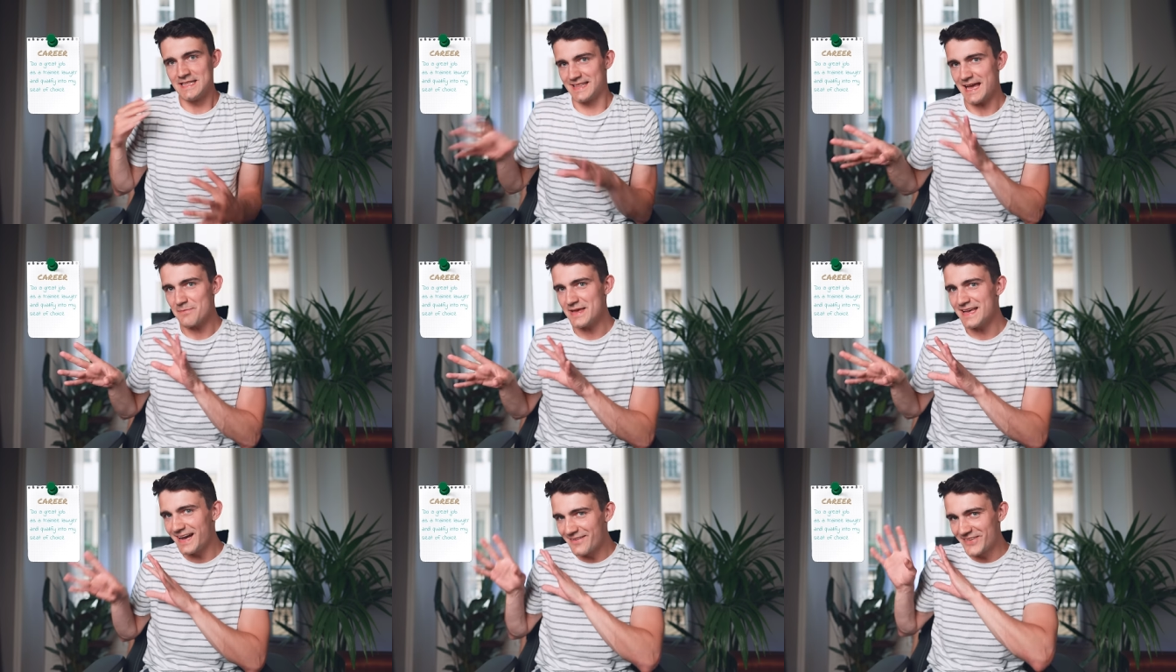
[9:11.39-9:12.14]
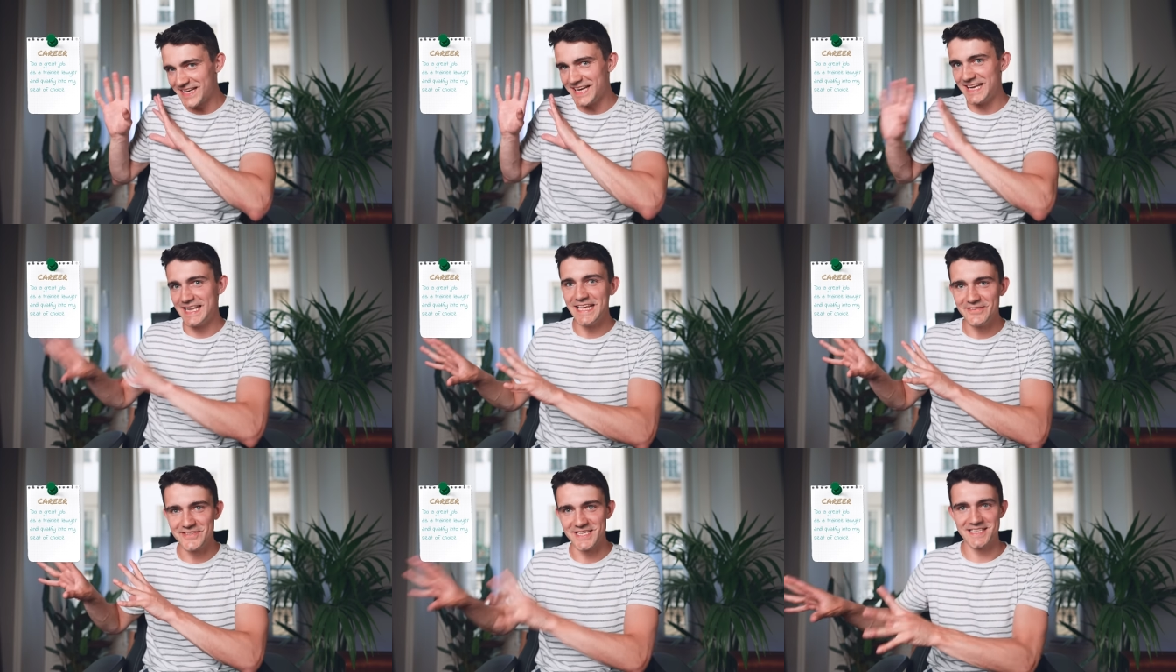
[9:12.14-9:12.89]
That bit I'm gonna
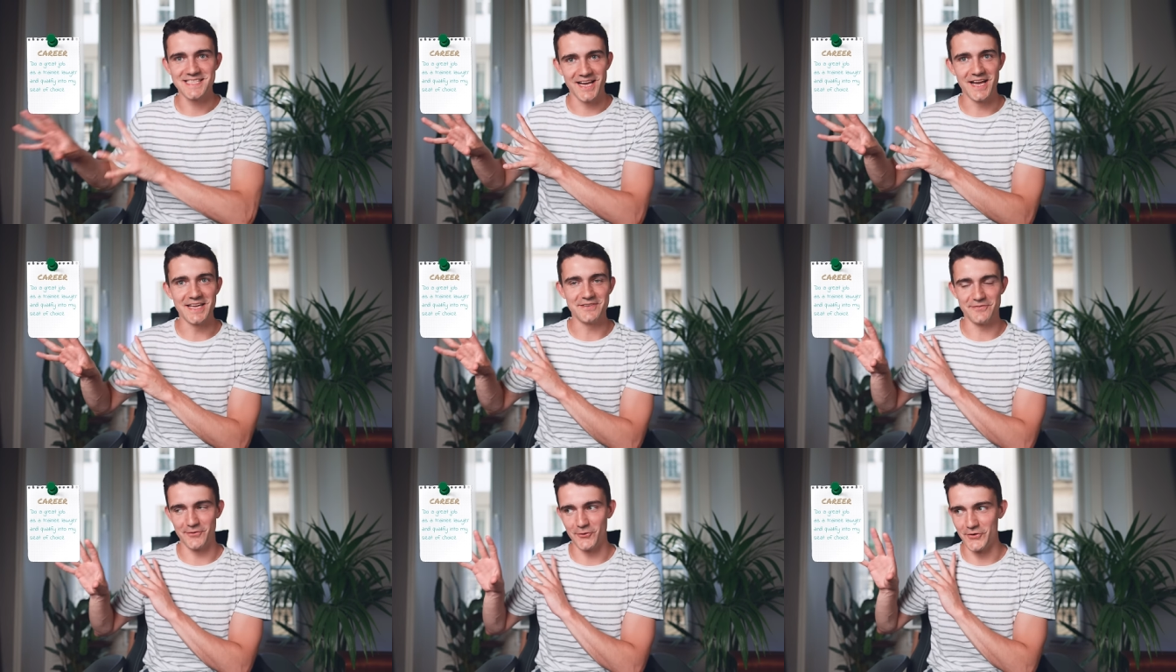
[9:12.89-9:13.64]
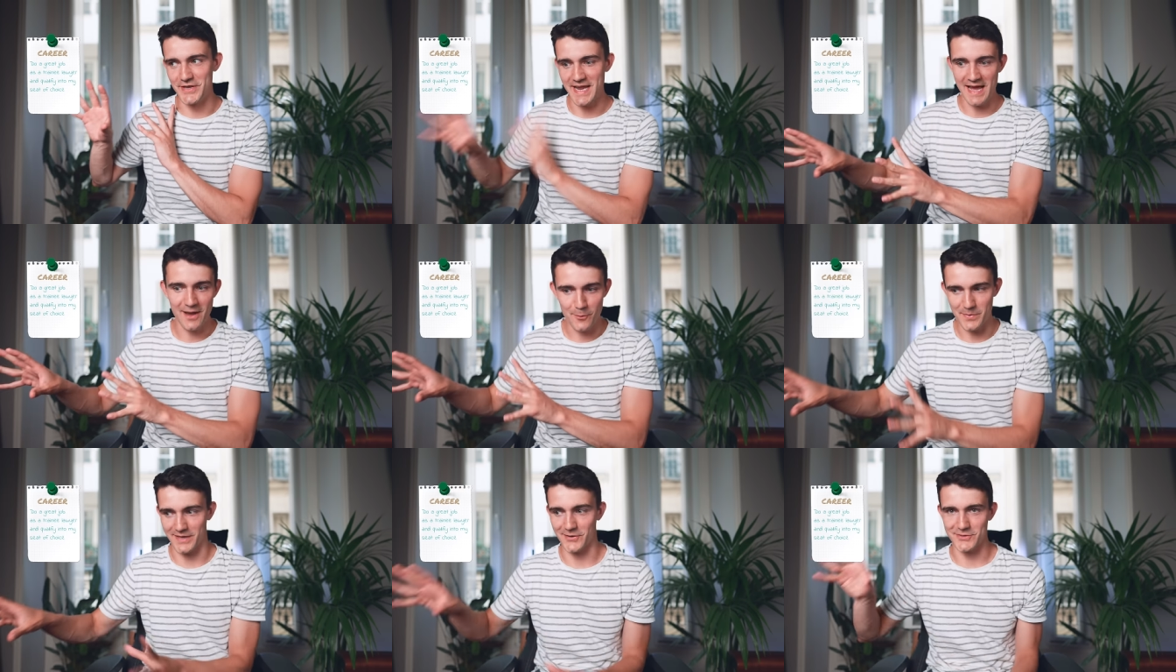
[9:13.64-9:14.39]
leave to the side for now
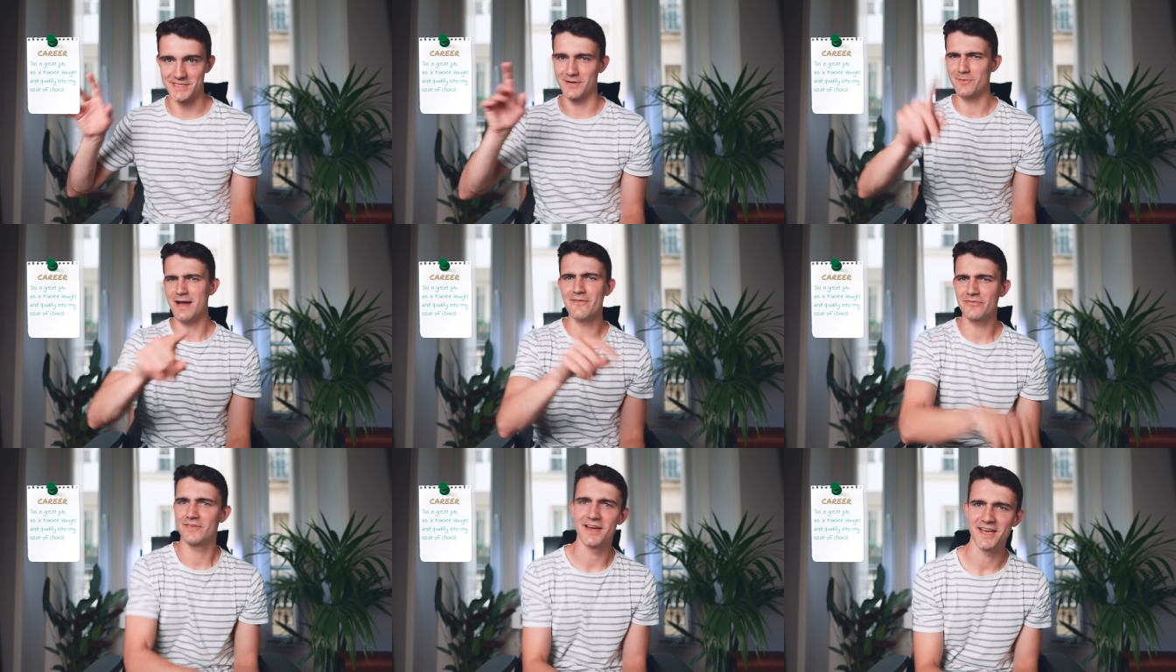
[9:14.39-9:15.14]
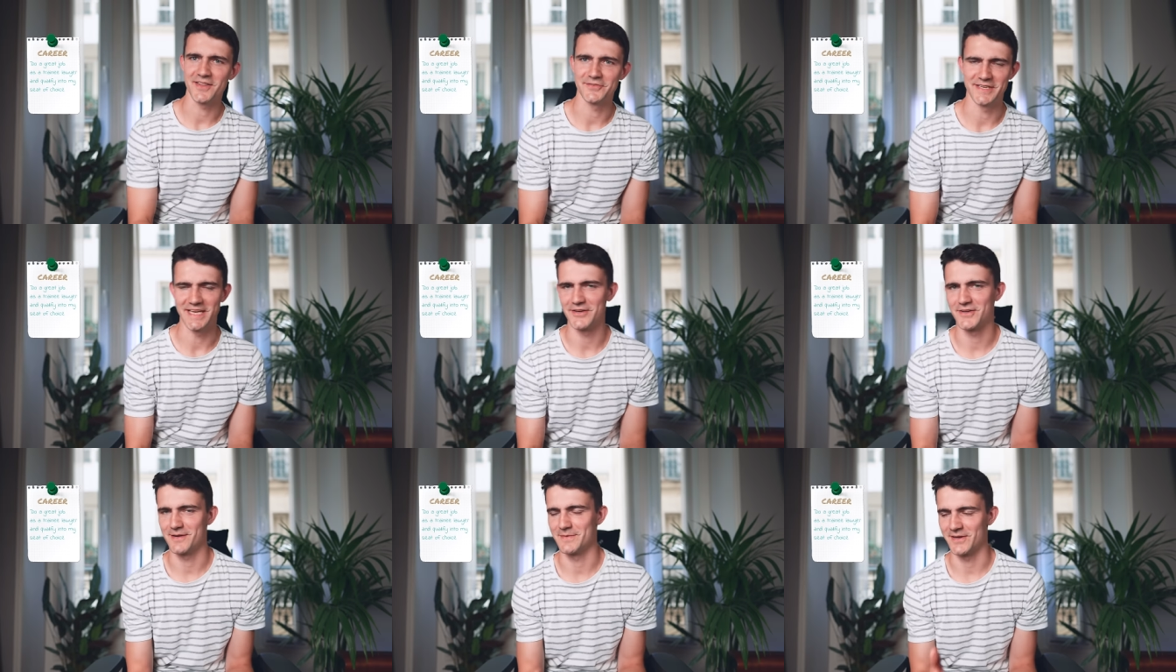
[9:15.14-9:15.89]
because I will have another video
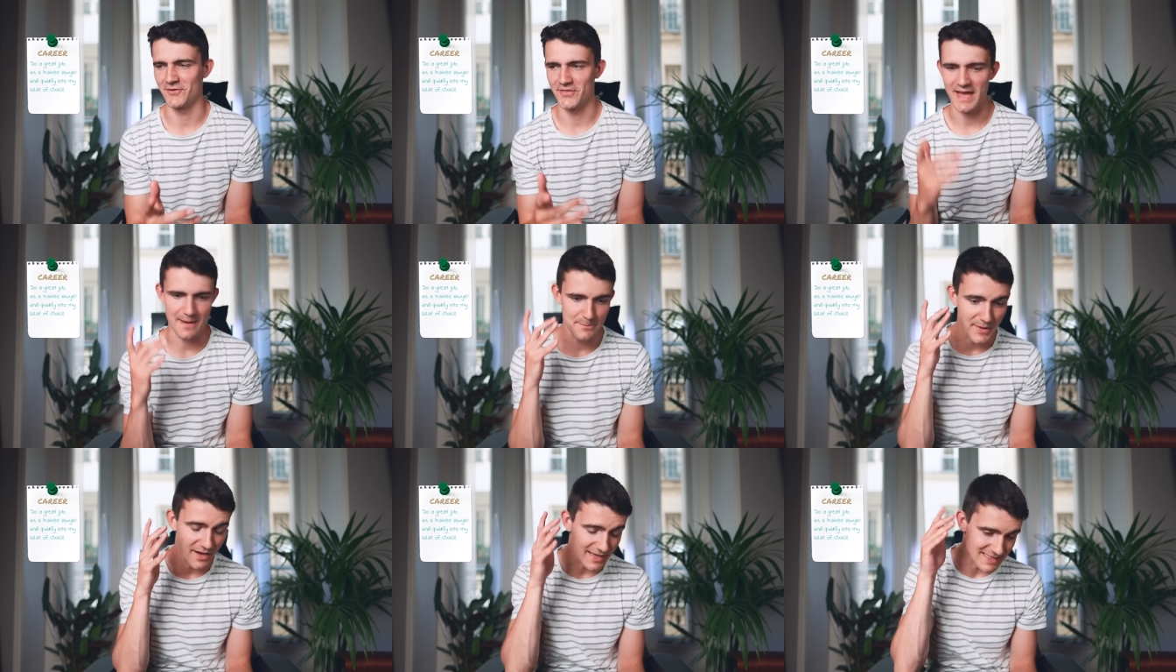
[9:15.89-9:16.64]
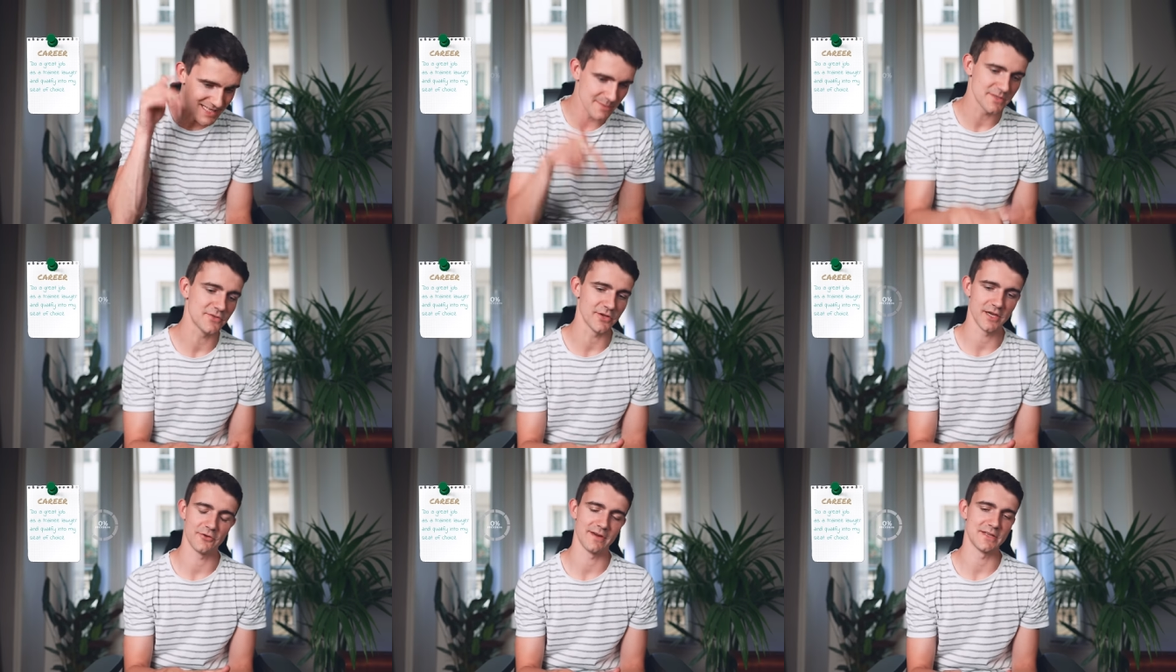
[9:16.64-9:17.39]
coming on that. But in terms of
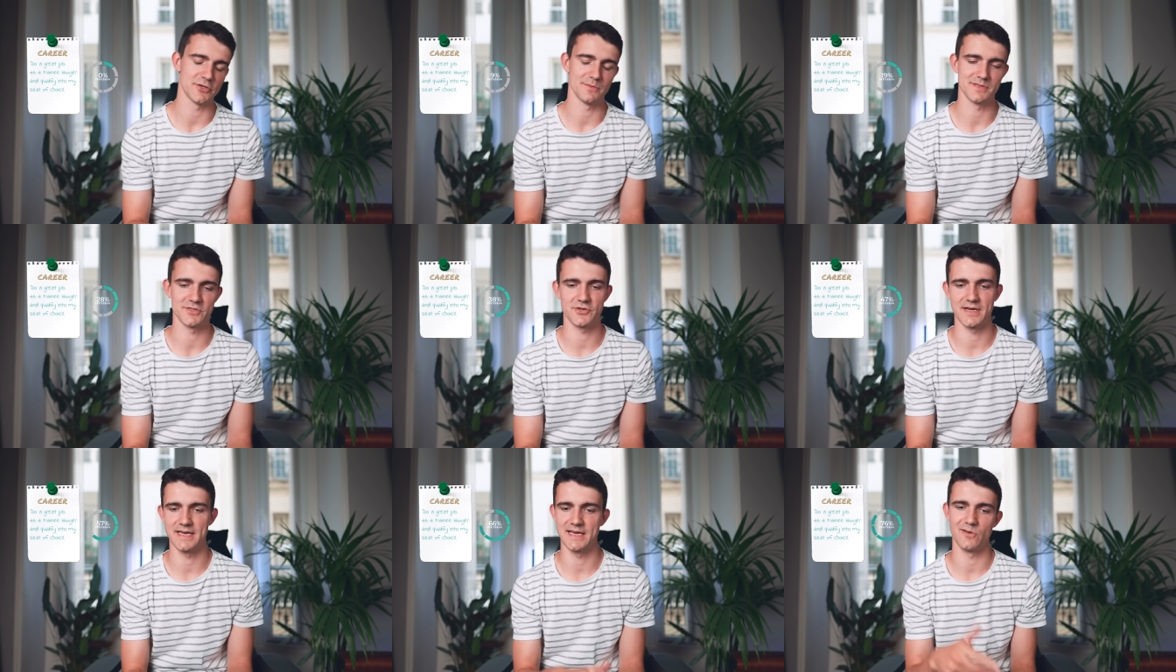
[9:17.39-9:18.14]
doing a great job as a trainee